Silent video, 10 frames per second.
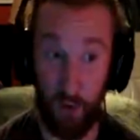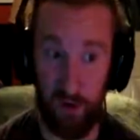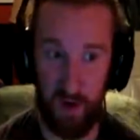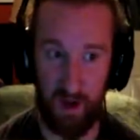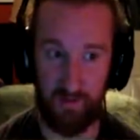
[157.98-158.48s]
owe
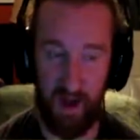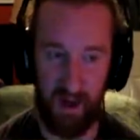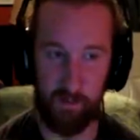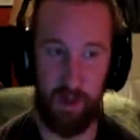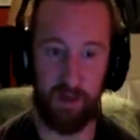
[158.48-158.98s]
you guys an
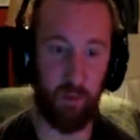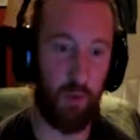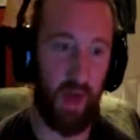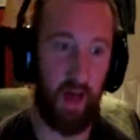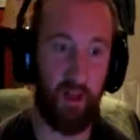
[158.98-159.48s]
explanation
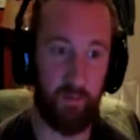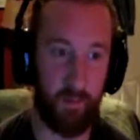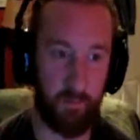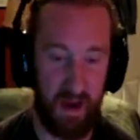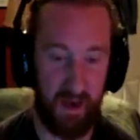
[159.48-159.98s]
where the hell
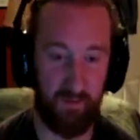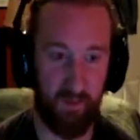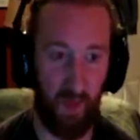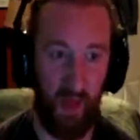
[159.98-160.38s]
I've been for the